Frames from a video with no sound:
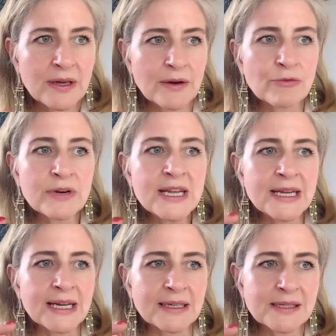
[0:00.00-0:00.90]

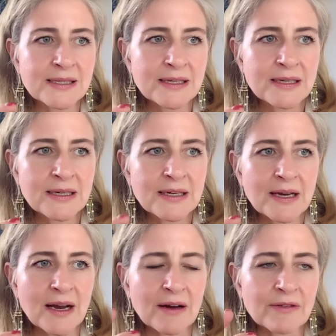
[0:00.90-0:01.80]
readings
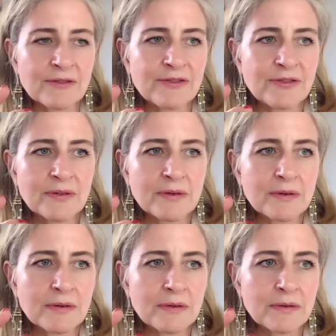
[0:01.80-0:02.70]
of
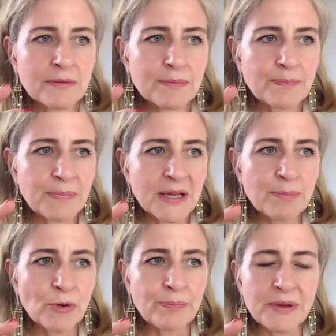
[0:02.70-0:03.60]

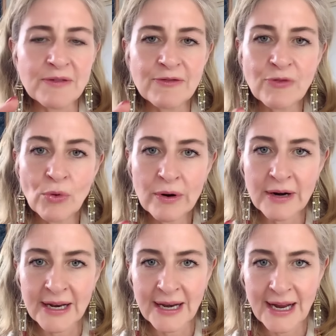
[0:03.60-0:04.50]
people before
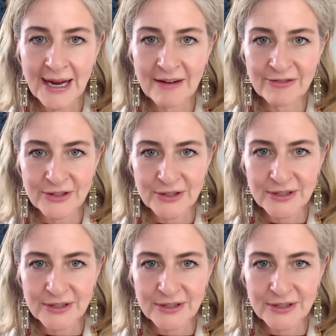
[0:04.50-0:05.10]
and after.